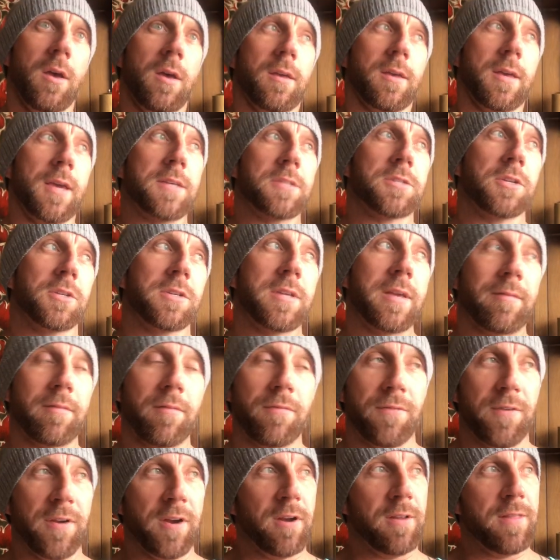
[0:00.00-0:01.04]
guess I'll just have to
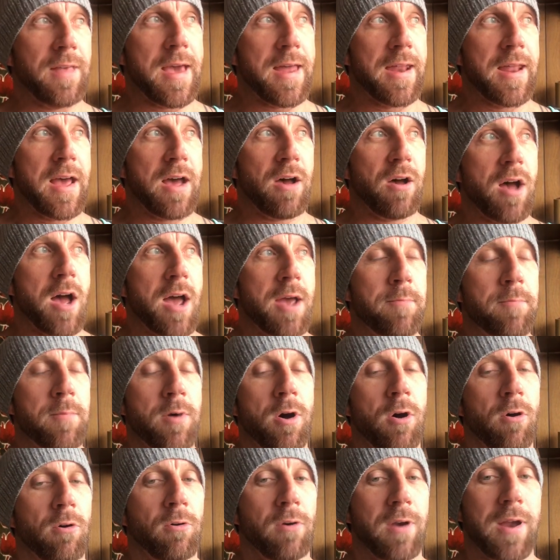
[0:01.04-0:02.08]
figure that out. I'm
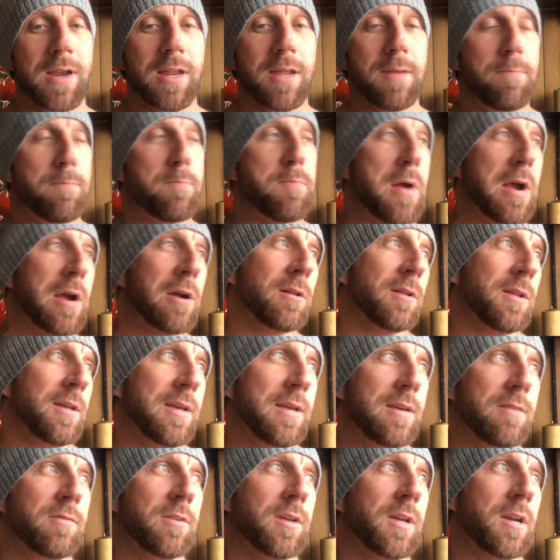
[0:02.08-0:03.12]
already
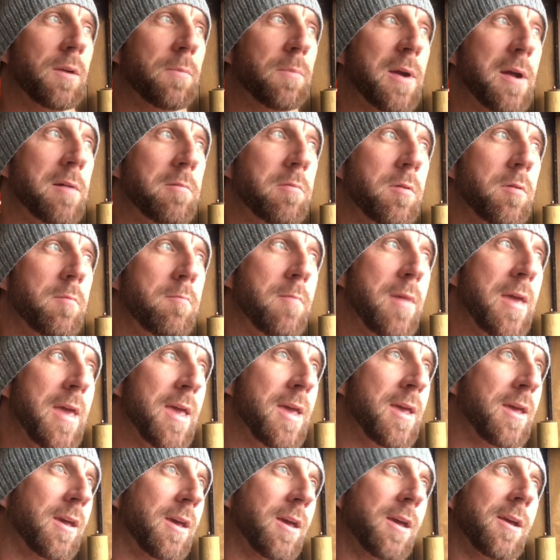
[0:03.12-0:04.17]
barely even going to probably
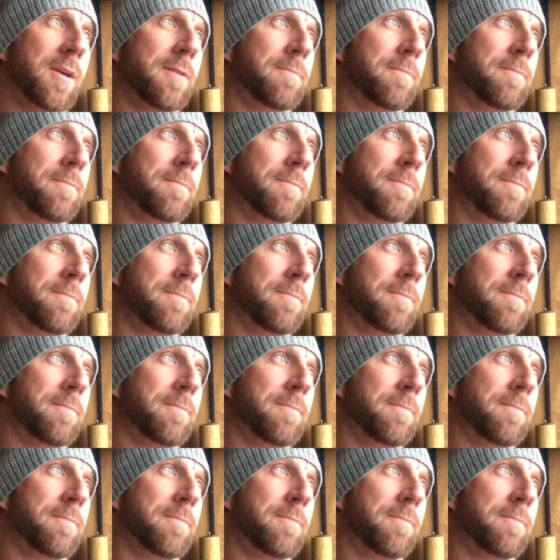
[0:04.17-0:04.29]
make